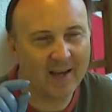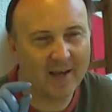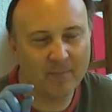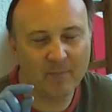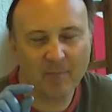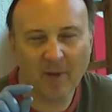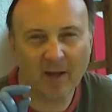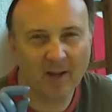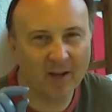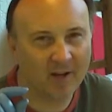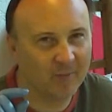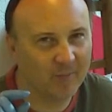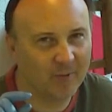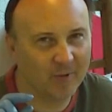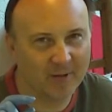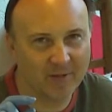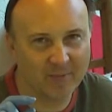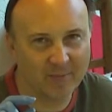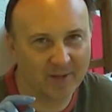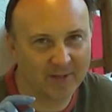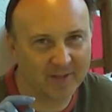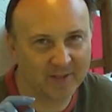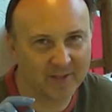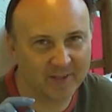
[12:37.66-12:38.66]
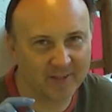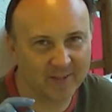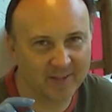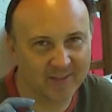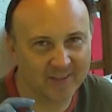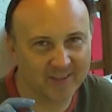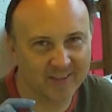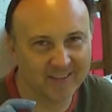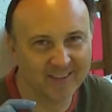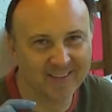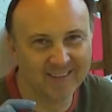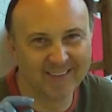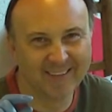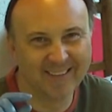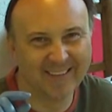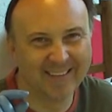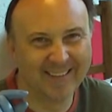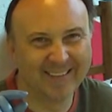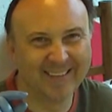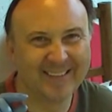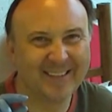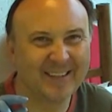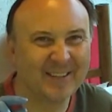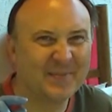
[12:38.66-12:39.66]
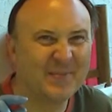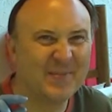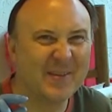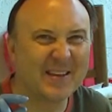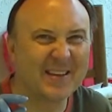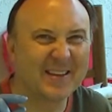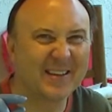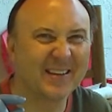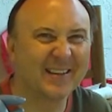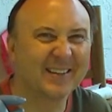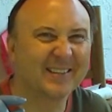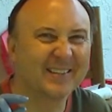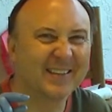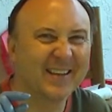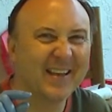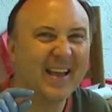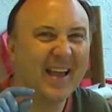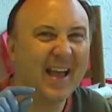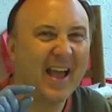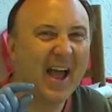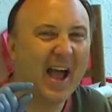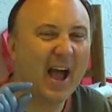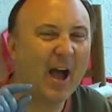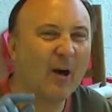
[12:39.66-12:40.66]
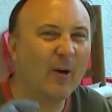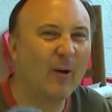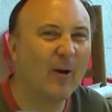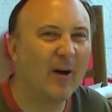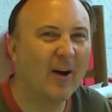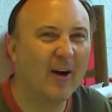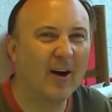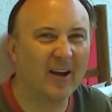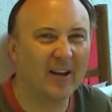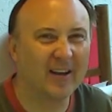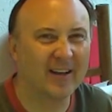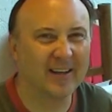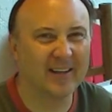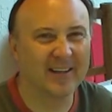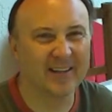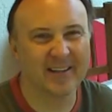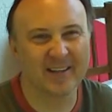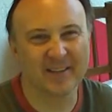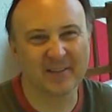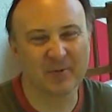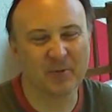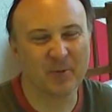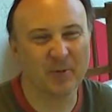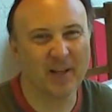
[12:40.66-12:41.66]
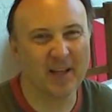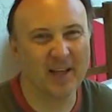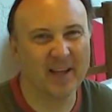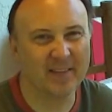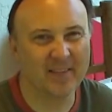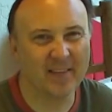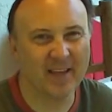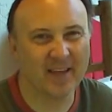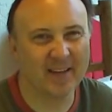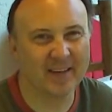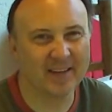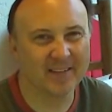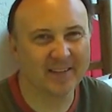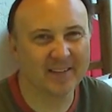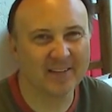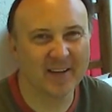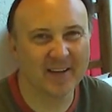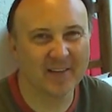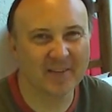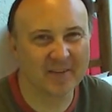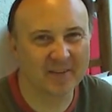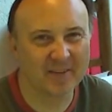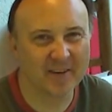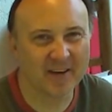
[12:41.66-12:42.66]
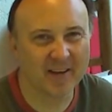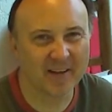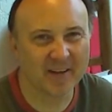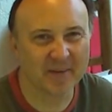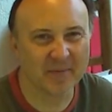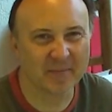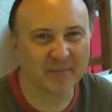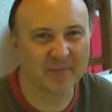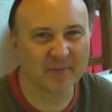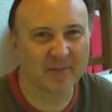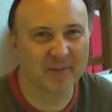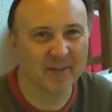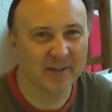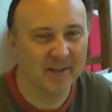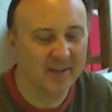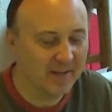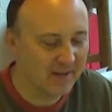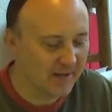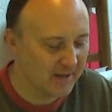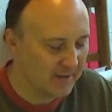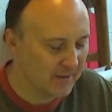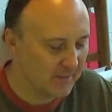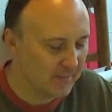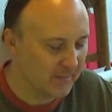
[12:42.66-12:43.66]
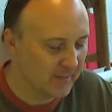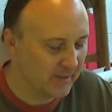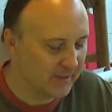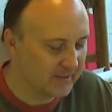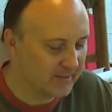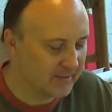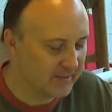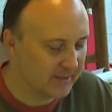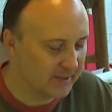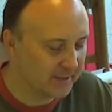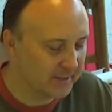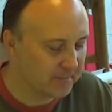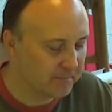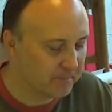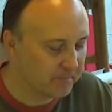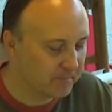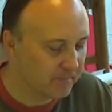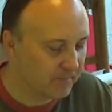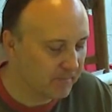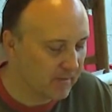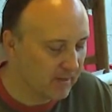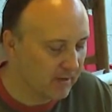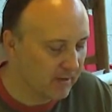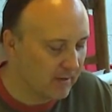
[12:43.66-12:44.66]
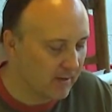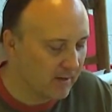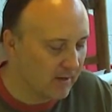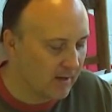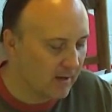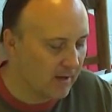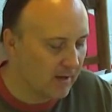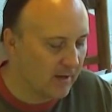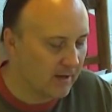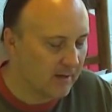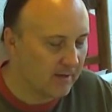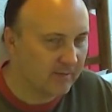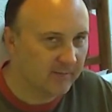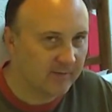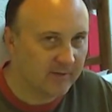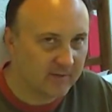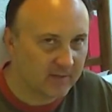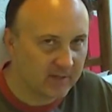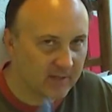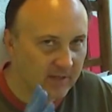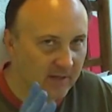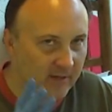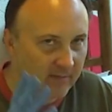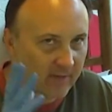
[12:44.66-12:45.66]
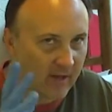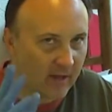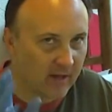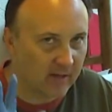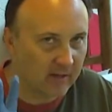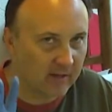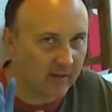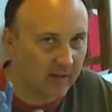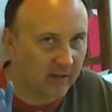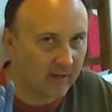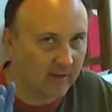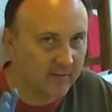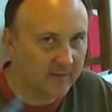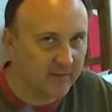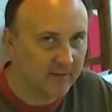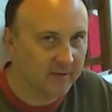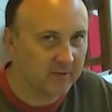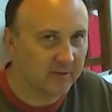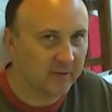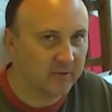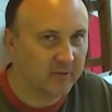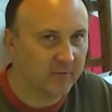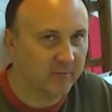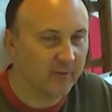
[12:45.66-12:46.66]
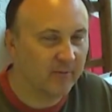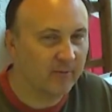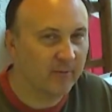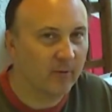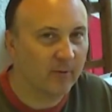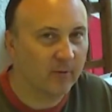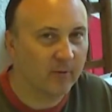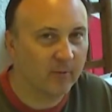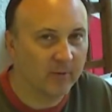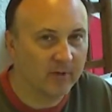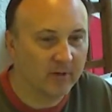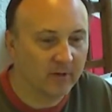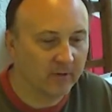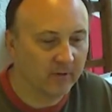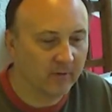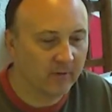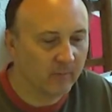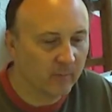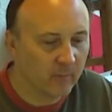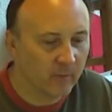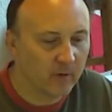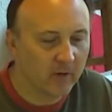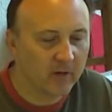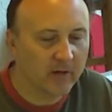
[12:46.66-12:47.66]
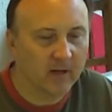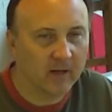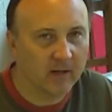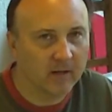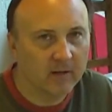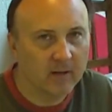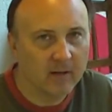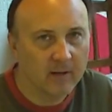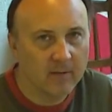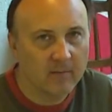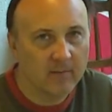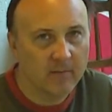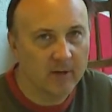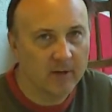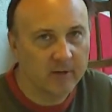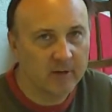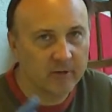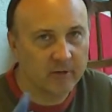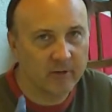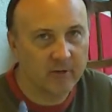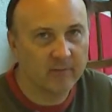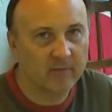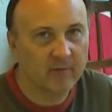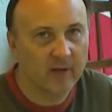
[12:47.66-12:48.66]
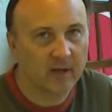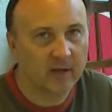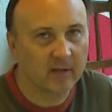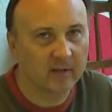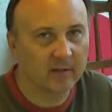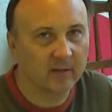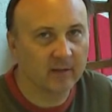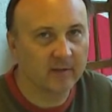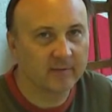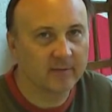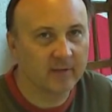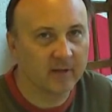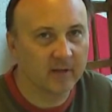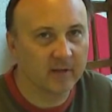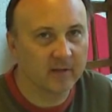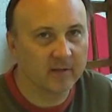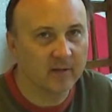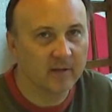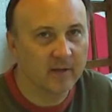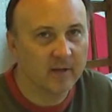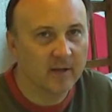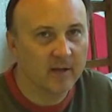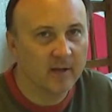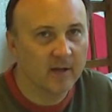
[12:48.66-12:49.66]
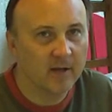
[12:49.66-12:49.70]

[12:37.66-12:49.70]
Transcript: not going to put in my salsa just because how hot it is. We'll add that into other items. But you see I've got gloves. I told you before, when you're working, make sure you've got gloves on.